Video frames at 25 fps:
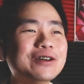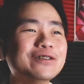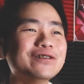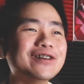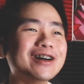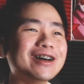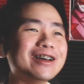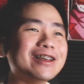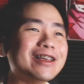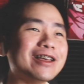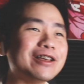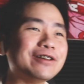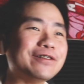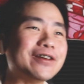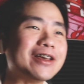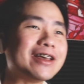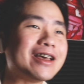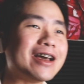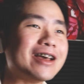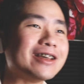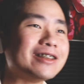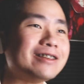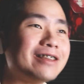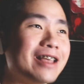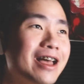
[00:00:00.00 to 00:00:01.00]
But anyway,
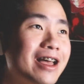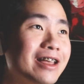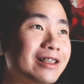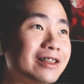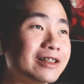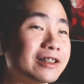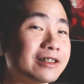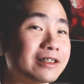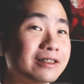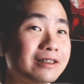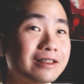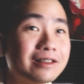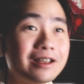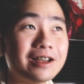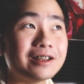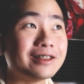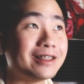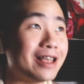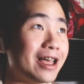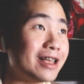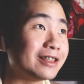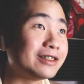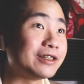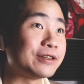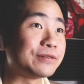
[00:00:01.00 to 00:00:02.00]
guys,
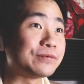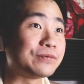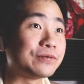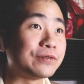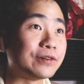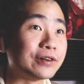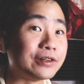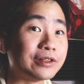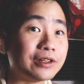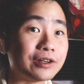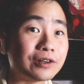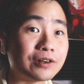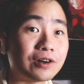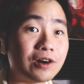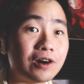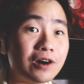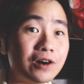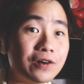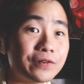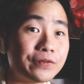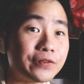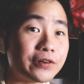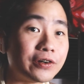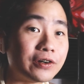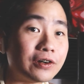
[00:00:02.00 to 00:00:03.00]
that's it for the
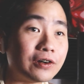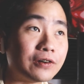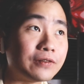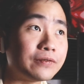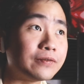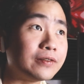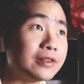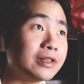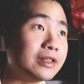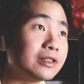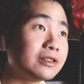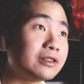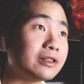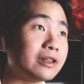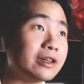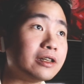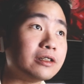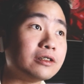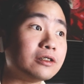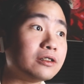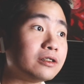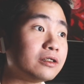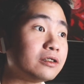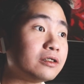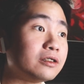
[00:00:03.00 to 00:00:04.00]
cover of Lisa,
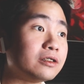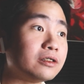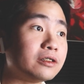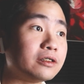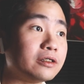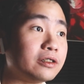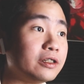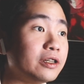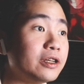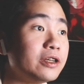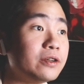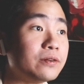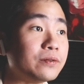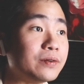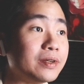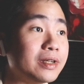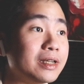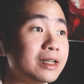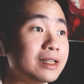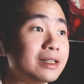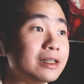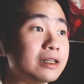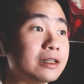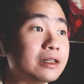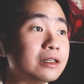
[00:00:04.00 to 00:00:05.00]
and she
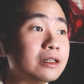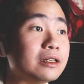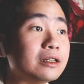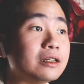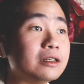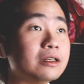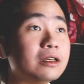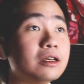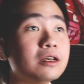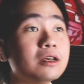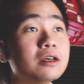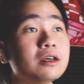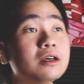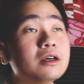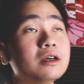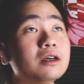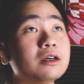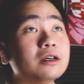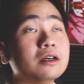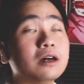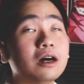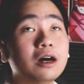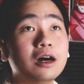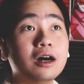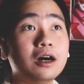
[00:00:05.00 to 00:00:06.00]
really
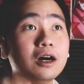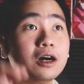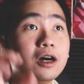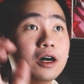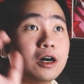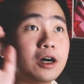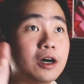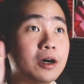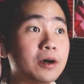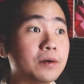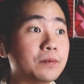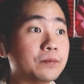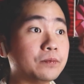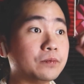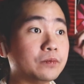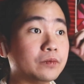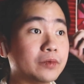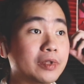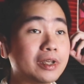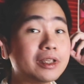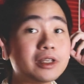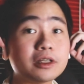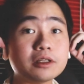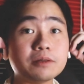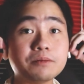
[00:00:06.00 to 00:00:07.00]

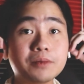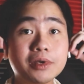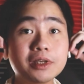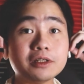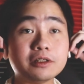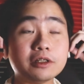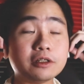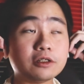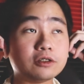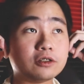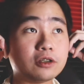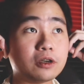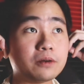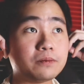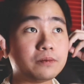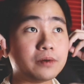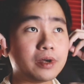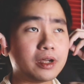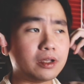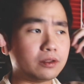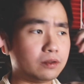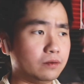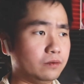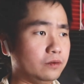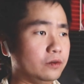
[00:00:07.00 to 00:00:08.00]
did an amazing job,
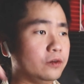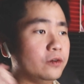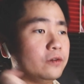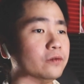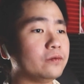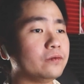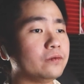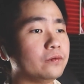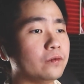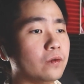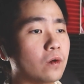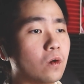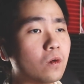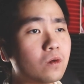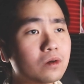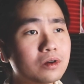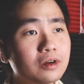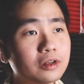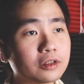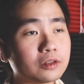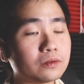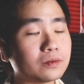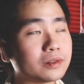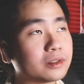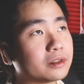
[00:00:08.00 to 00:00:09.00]
right? Her
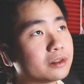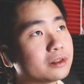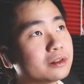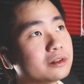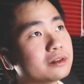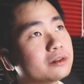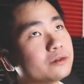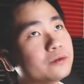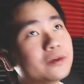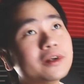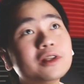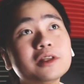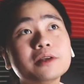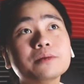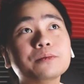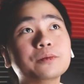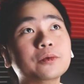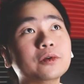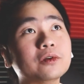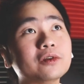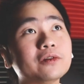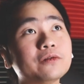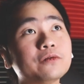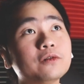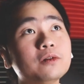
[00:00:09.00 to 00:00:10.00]
vocals was really
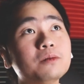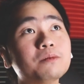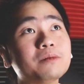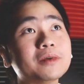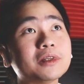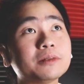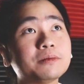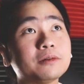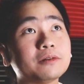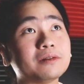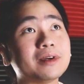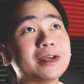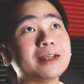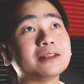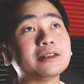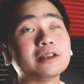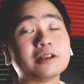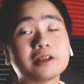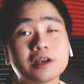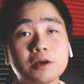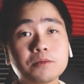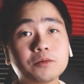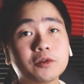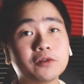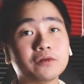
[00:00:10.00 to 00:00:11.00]
beautiful,
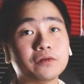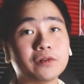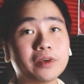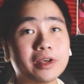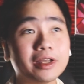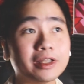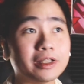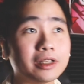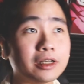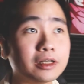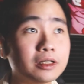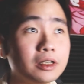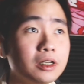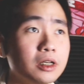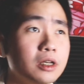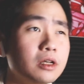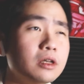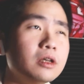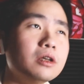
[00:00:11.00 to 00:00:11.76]
mesmerizing, captivating,